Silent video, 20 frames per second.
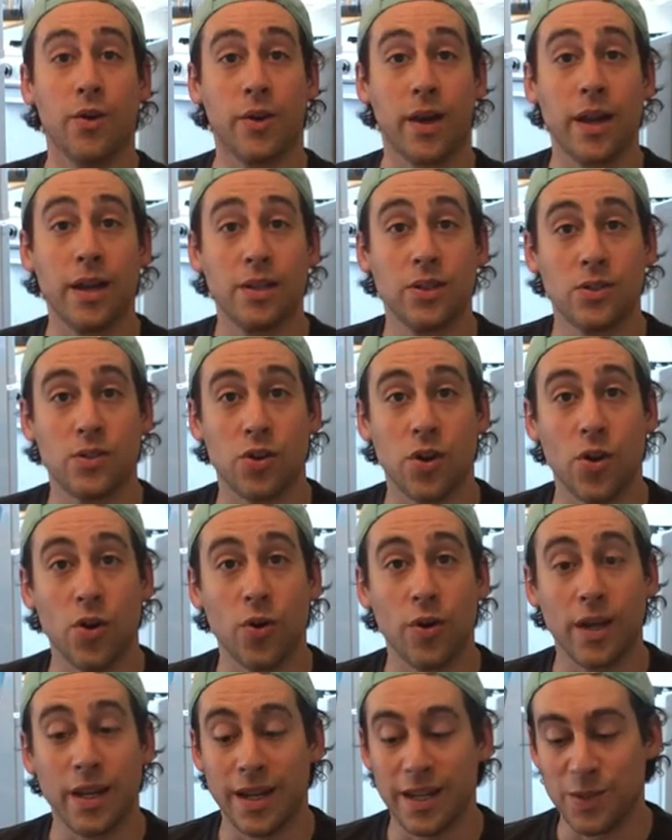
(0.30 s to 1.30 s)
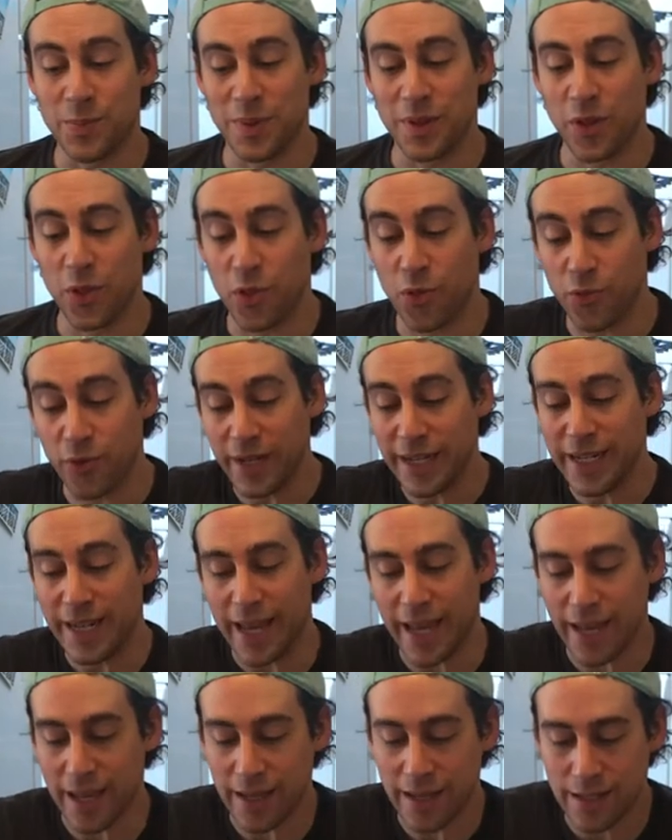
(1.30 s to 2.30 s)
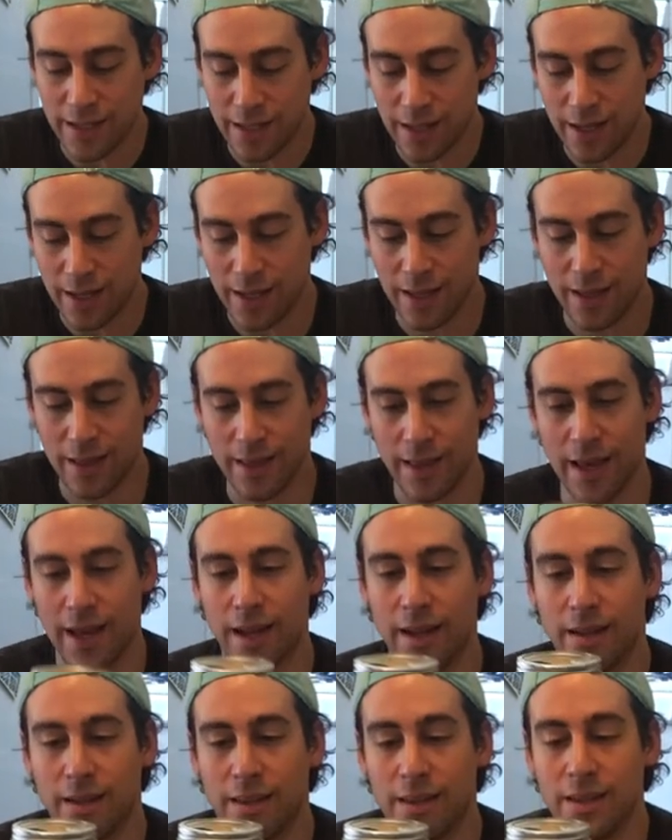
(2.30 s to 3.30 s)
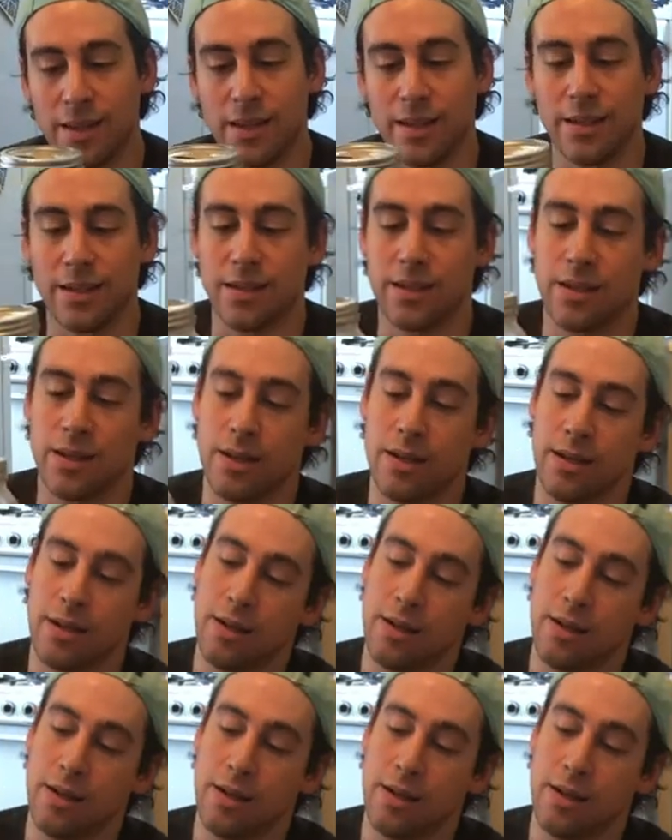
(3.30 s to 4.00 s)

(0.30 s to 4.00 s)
Okay, so it has been three days that these